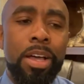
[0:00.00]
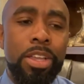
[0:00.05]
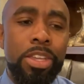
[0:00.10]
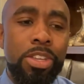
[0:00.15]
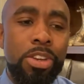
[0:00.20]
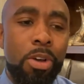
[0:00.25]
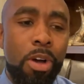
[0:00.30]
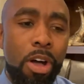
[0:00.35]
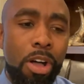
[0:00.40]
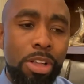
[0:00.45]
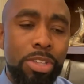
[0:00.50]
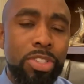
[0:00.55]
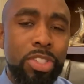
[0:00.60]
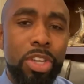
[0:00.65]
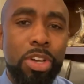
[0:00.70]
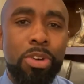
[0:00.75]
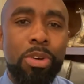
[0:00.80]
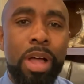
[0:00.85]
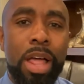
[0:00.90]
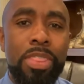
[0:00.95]

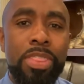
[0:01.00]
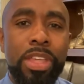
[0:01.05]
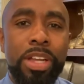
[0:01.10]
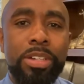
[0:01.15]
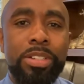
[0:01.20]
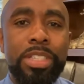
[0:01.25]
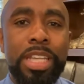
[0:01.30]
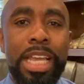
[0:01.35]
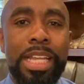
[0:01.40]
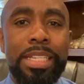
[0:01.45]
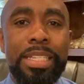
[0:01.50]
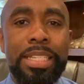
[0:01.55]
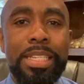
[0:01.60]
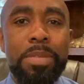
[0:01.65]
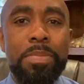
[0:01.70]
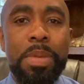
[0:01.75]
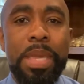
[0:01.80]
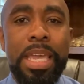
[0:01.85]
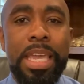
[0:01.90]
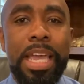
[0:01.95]
Also, there tends to
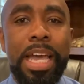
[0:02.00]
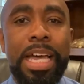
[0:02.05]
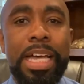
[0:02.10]
be